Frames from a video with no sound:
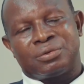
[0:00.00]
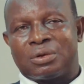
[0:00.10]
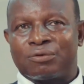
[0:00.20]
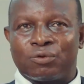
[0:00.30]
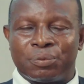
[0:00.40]

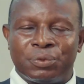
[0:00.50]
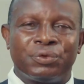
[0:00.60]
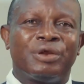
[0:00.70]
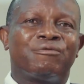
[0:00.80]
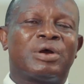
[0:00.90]
You have to
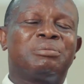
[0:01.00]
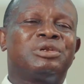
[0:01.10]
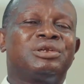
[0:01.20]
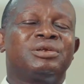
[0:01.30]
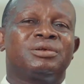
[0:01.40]
build a
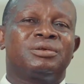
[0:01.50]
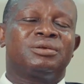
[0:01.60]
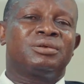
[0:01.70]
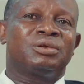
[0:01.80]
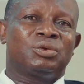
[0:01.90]
family.
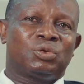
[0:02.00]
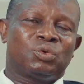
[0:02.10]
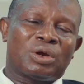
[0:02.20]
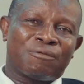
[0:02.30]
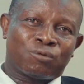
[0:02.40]

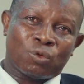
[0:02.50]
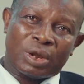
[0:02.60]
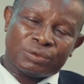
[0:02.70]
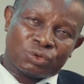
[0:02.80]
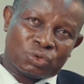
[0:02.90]
You have to
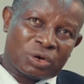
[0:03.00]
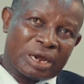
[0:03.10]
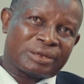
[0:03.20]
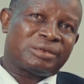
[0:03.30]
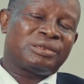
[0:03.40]
ensure that